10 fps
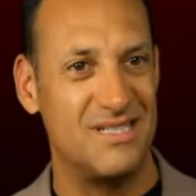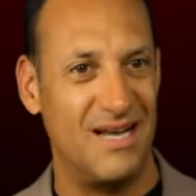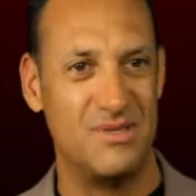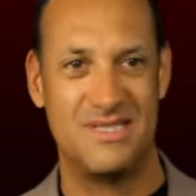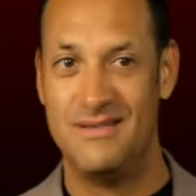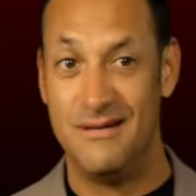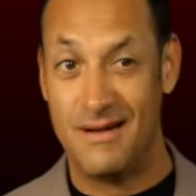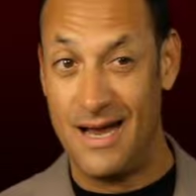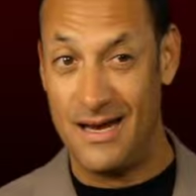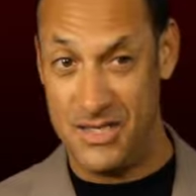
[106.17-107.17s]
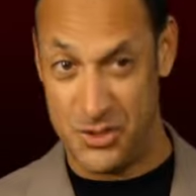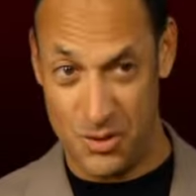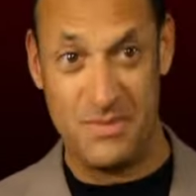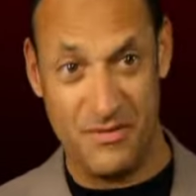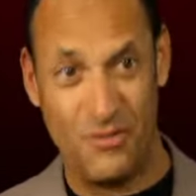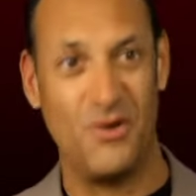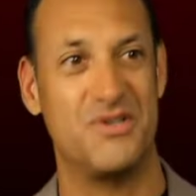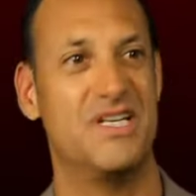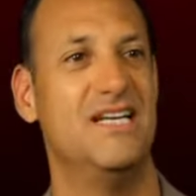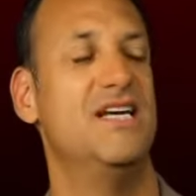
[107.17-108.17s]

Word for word: That was, you know, kind of disruptive force.